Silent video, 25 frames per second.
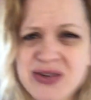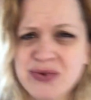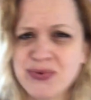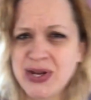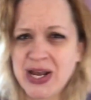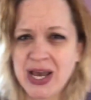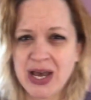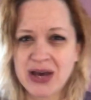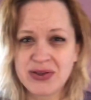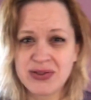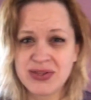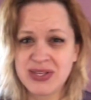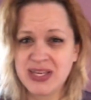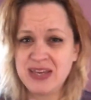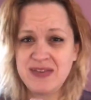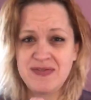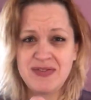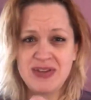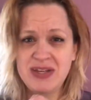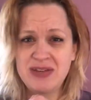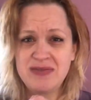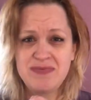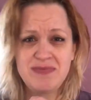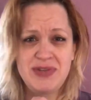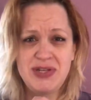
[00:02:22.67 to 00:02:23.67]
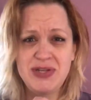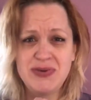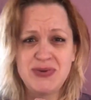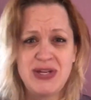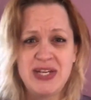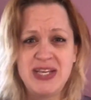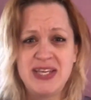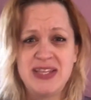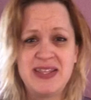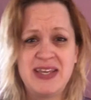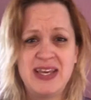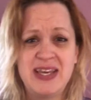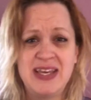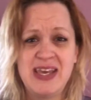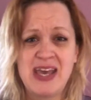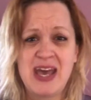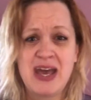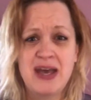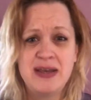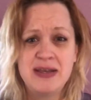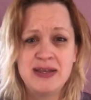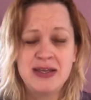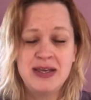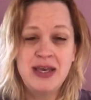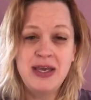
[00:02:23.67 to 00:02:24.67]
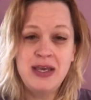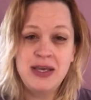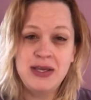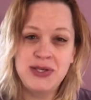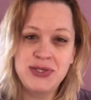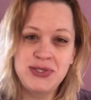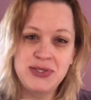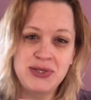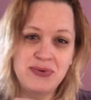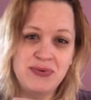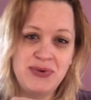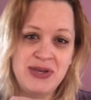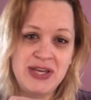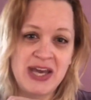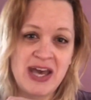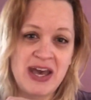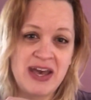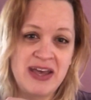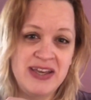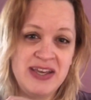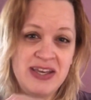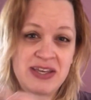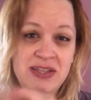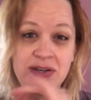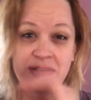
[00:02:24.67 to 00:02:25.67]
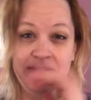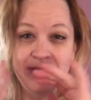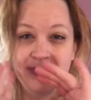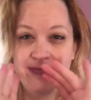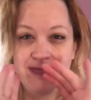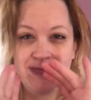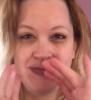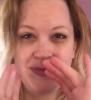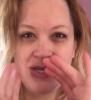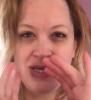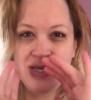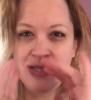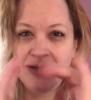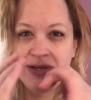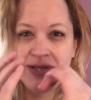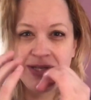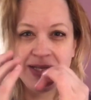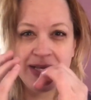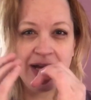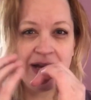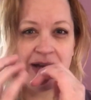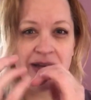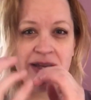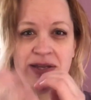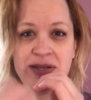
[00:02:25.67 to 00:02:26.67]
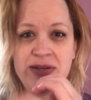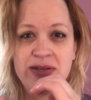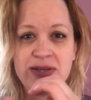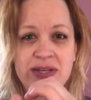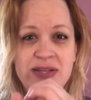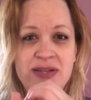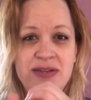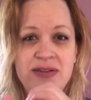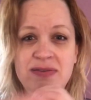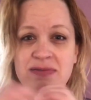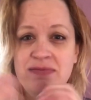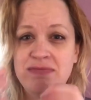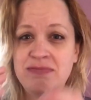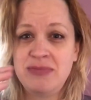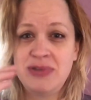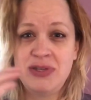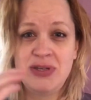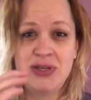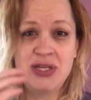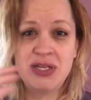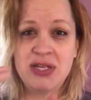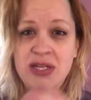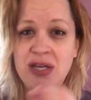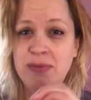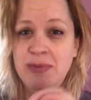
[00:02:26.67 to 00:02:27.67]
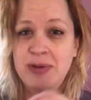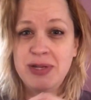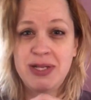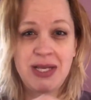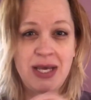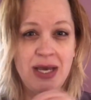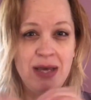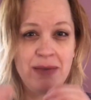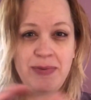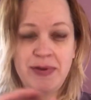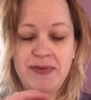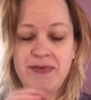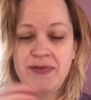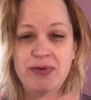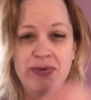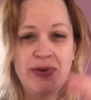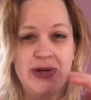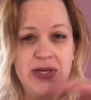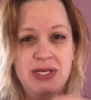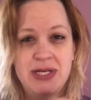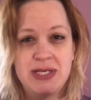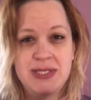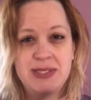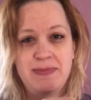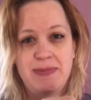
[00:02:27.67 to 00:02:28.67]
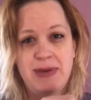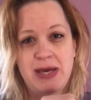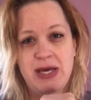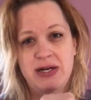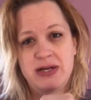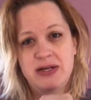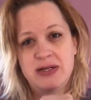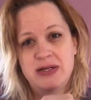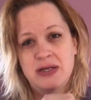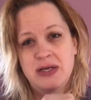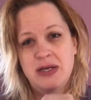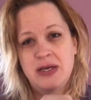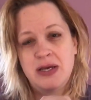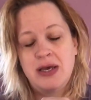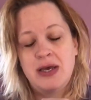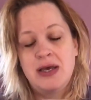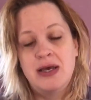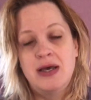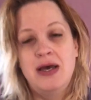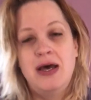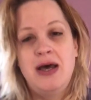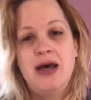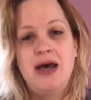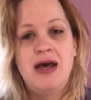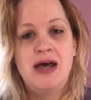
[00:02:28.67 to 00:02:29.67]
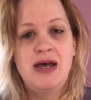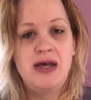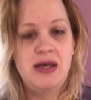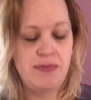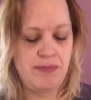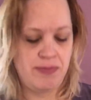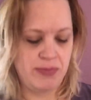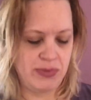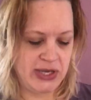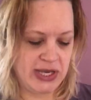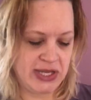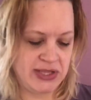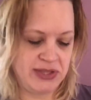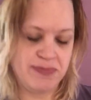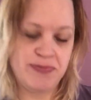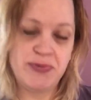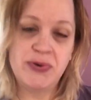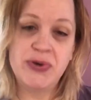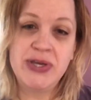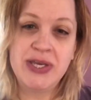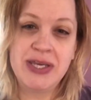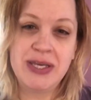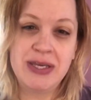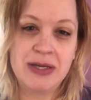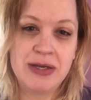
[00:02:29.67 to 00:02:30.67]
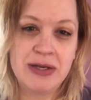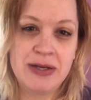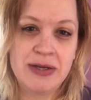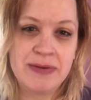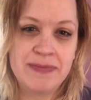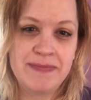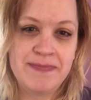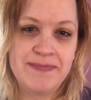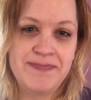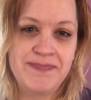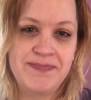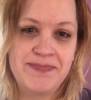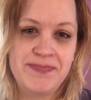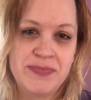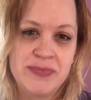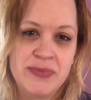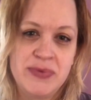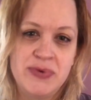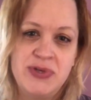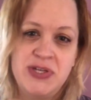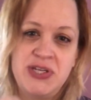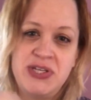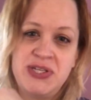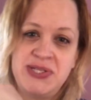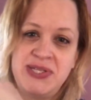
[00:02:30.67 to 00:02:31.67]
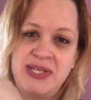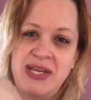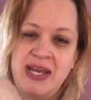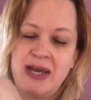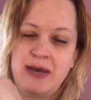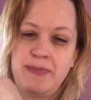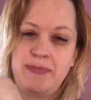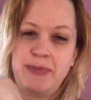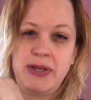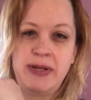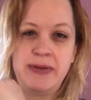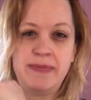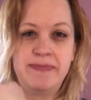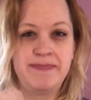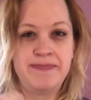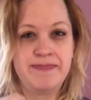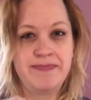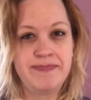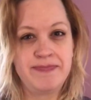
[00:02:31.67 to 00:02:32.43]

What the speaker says: without even doing anything yet. So we got either side. You can double tap if you want, doesn't matter. We got the point here. We just tapping.